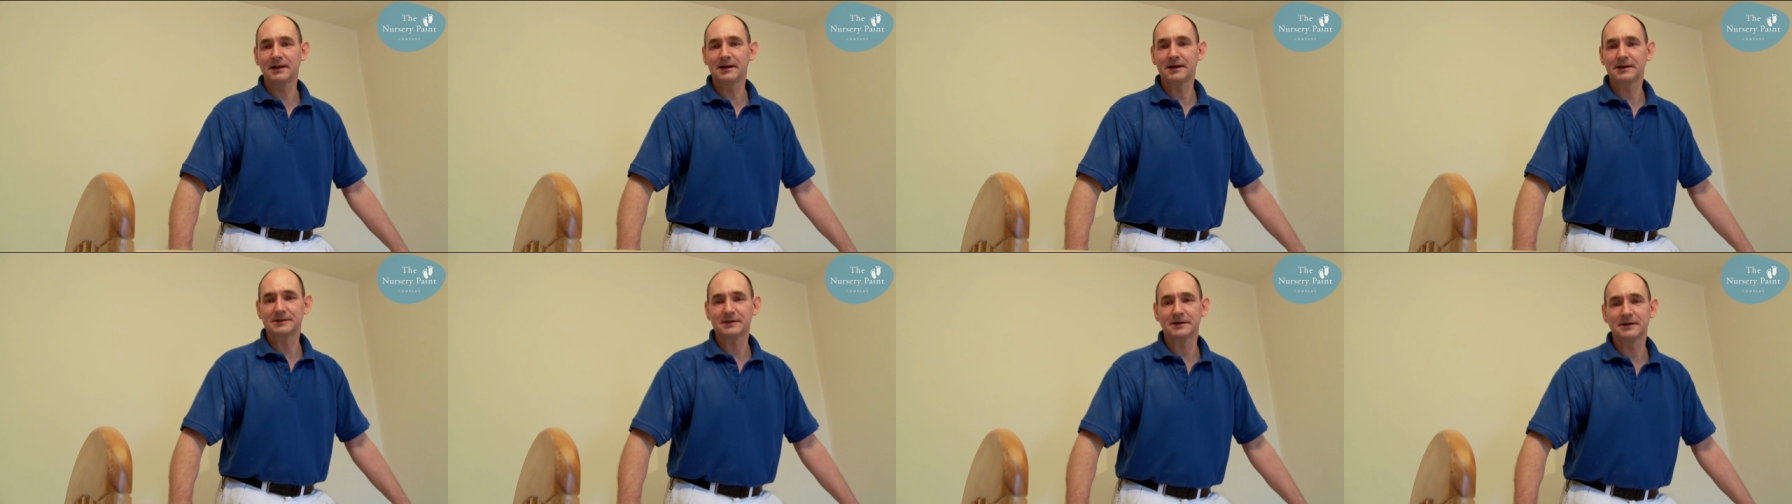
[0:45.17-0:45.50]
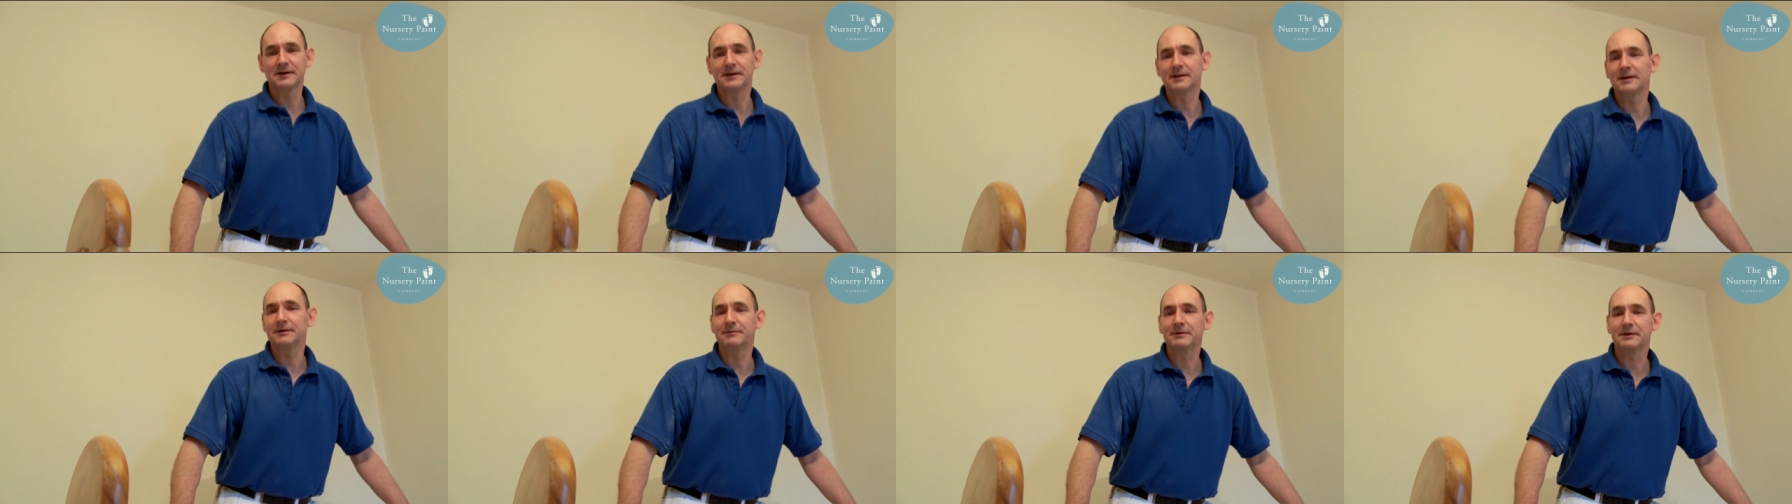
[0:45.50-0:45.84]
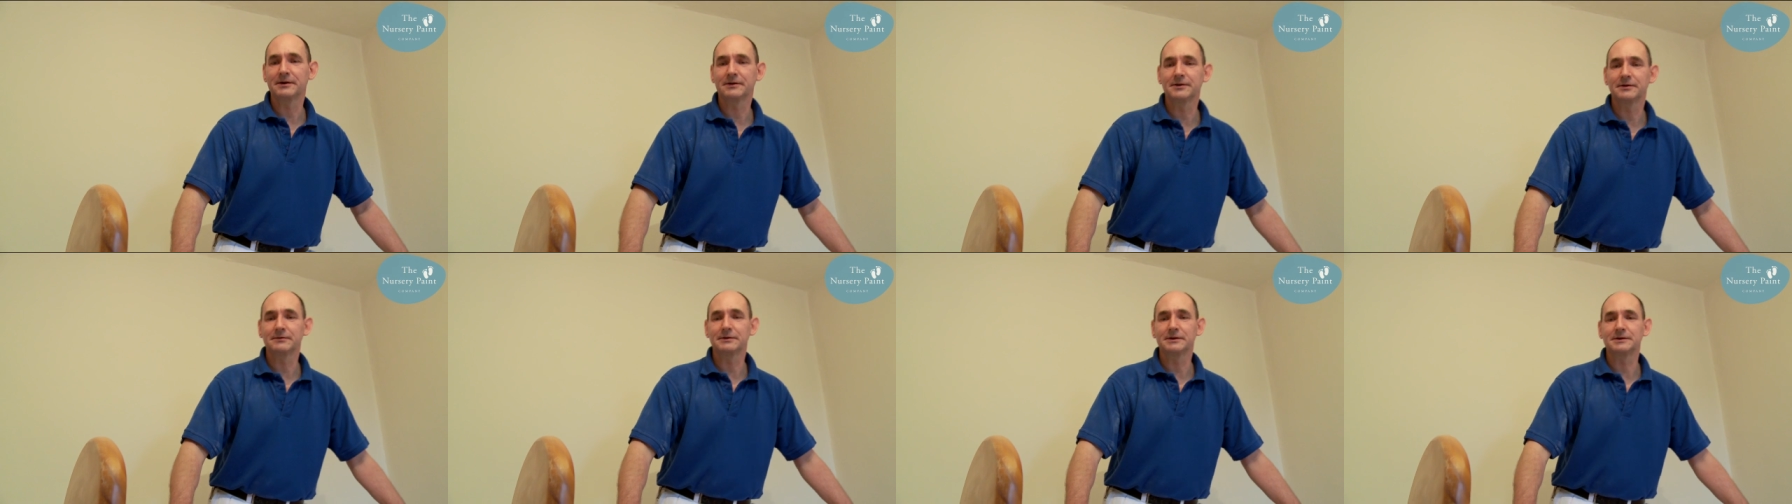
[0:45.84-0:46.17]
it, and then we
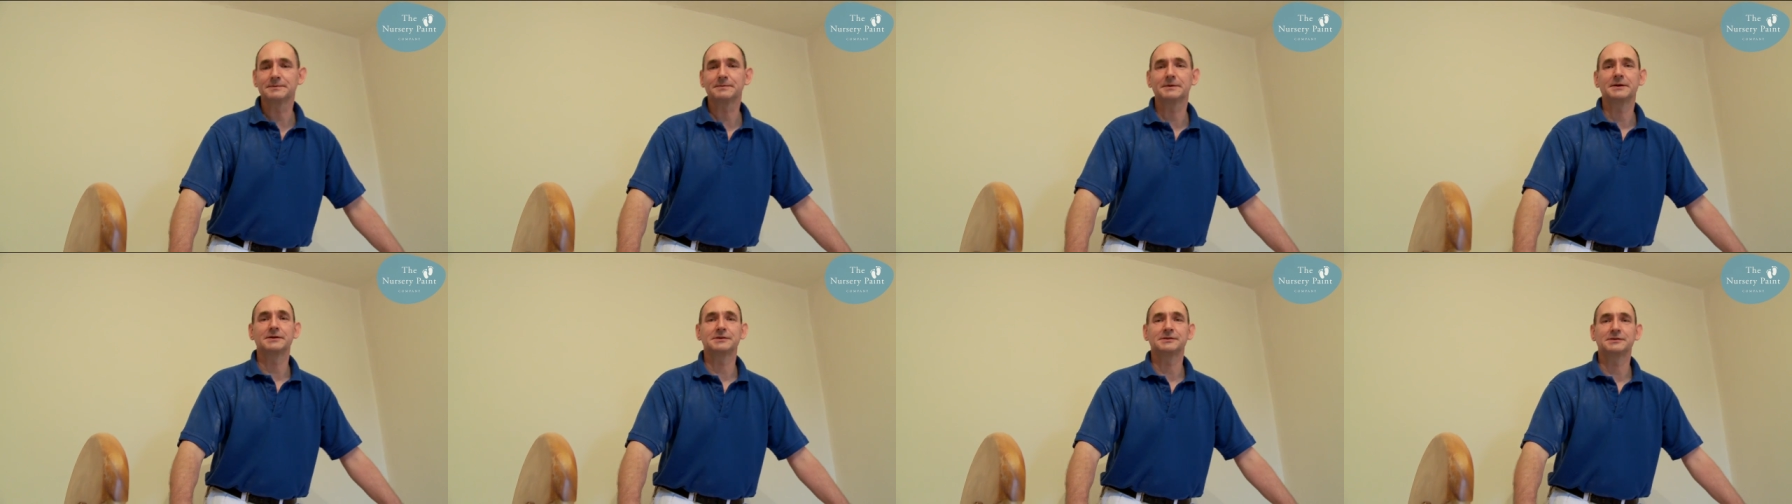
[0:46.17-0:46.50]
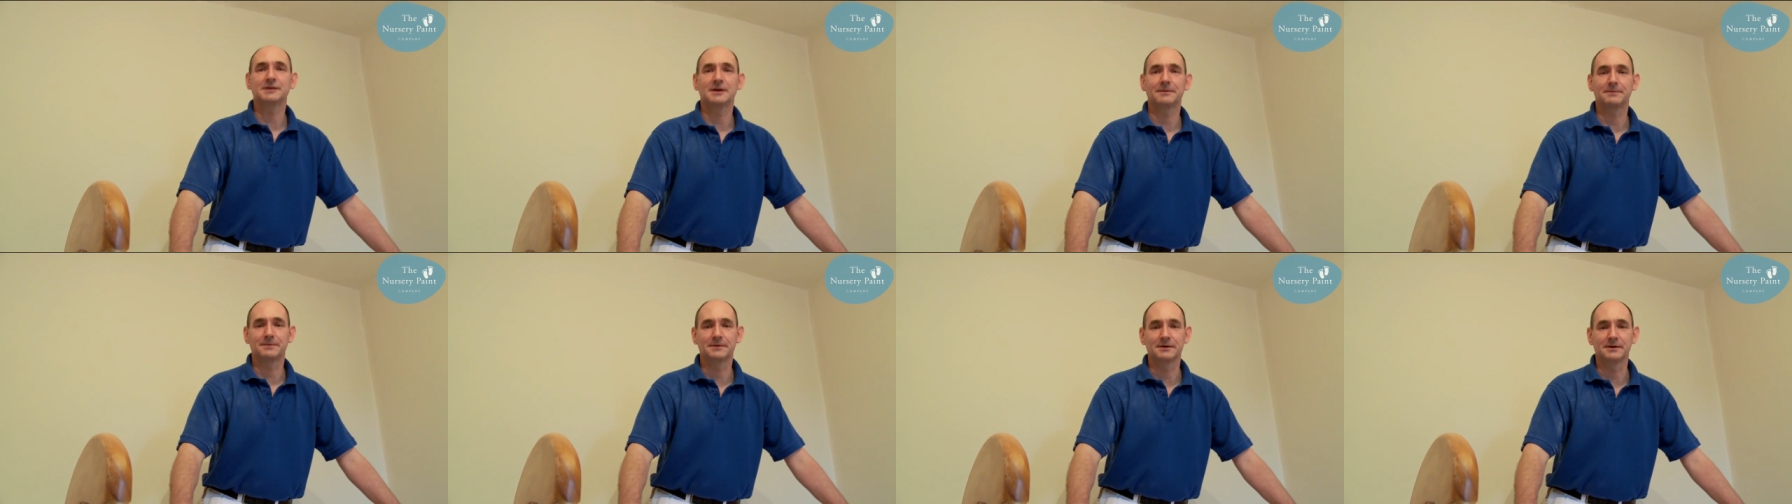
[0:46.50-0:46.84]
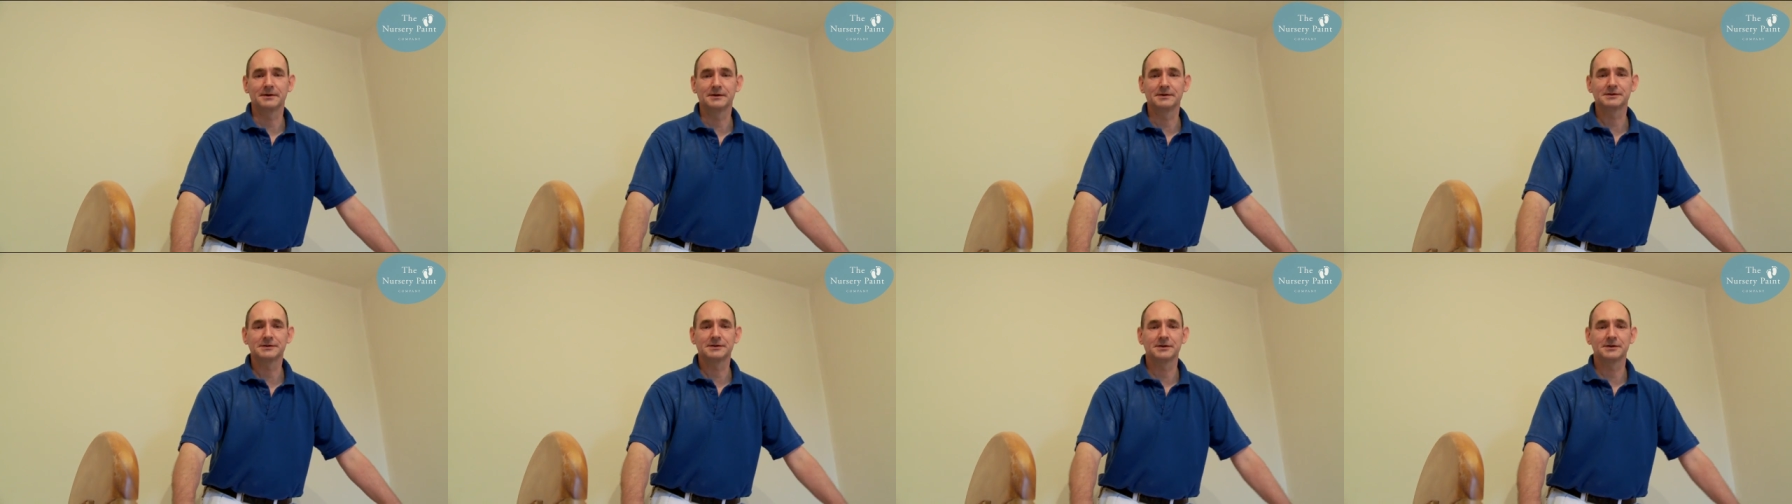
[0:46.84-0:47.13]
can do each piece separate.